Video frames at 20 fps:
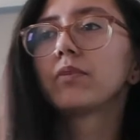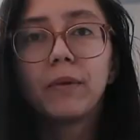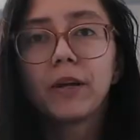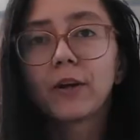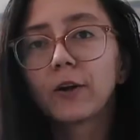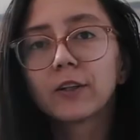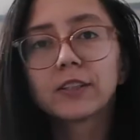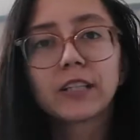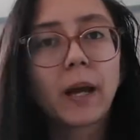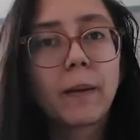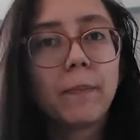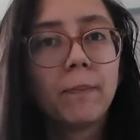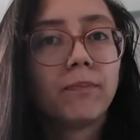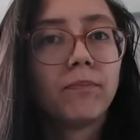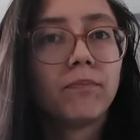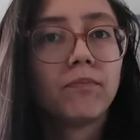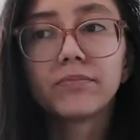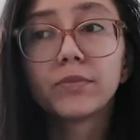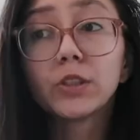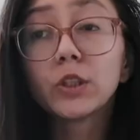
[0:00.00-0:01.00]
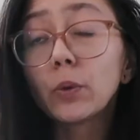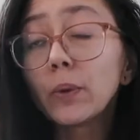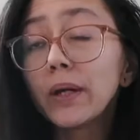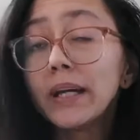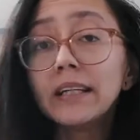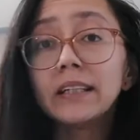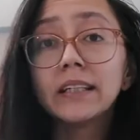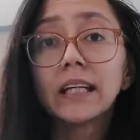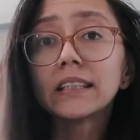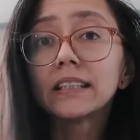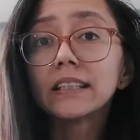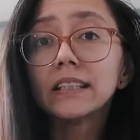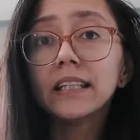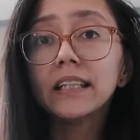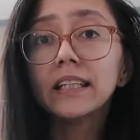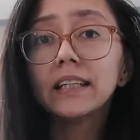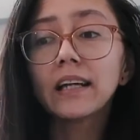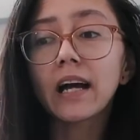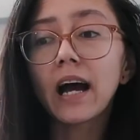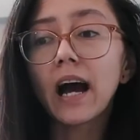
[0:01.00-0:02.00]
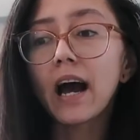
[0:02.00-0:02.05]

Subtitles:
because I'm doing nothing,